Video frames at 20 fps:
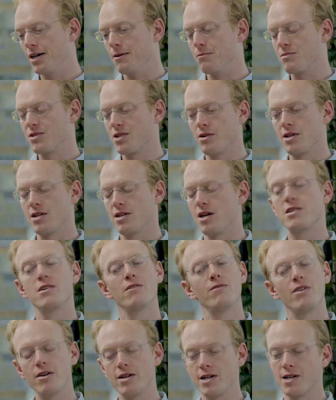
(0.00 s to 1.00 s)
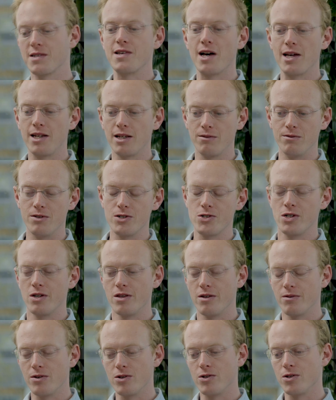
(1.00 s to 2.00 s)
So it's a very exciting vision of
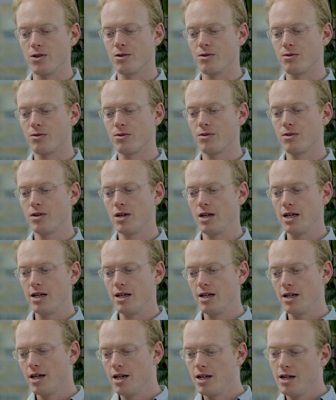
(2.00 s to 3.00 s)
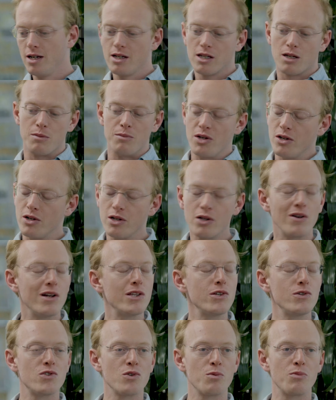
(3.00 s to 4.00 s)
the future of computing or
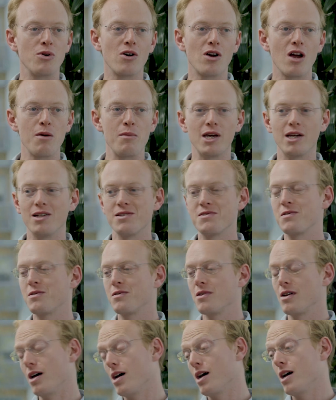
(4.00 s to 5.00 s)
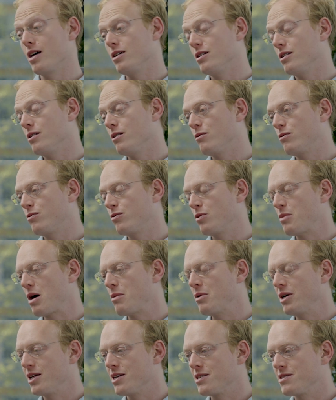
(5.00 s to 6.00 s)
end-user programming. It's for my
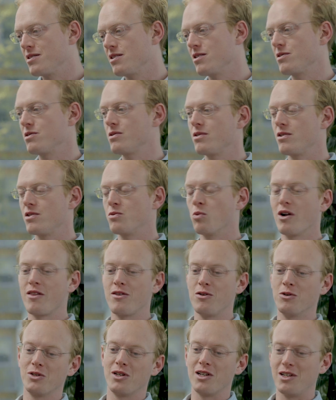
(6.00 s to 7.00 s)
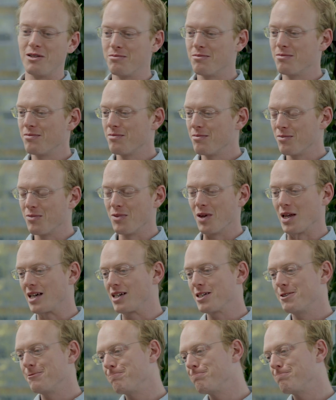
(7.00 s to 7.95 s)
money, it's one of the only like